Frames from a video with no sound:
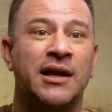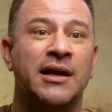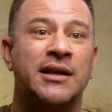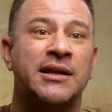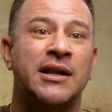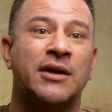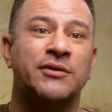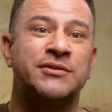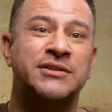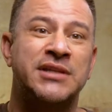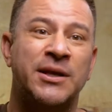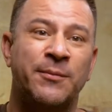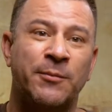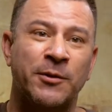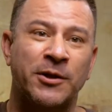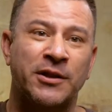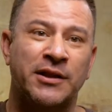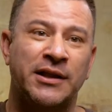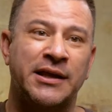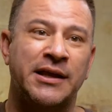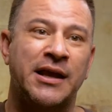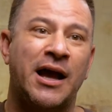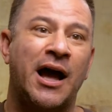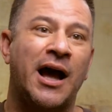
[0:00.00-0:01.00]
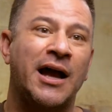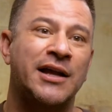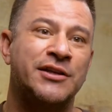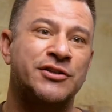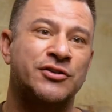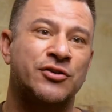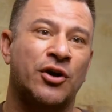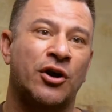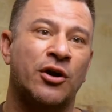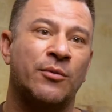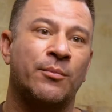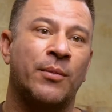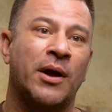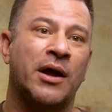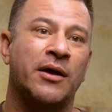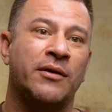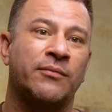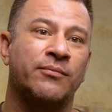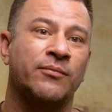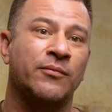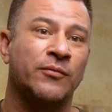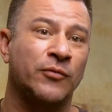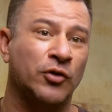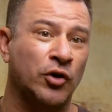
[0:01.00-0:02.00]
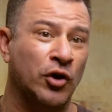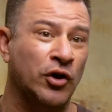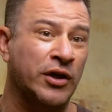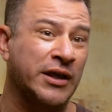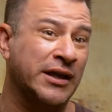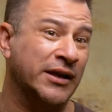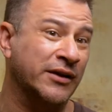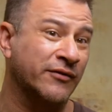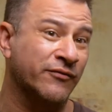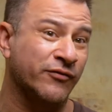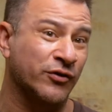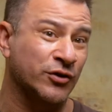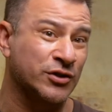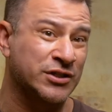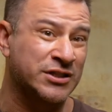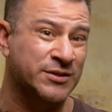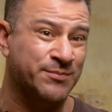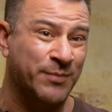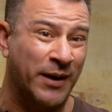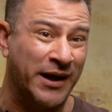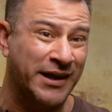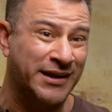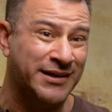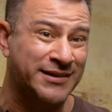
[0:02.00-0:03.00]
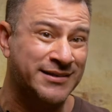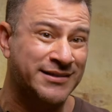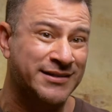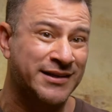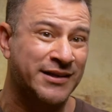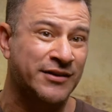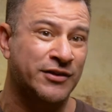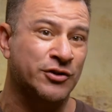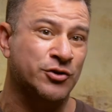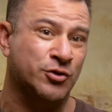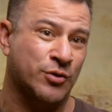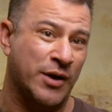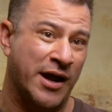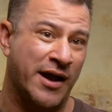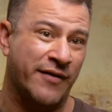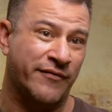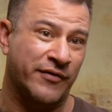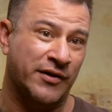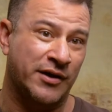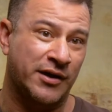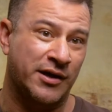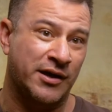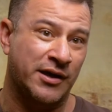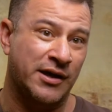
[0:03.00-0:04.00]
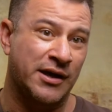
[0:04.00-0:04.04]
Now, typically, I start by looking for spikes in the traffic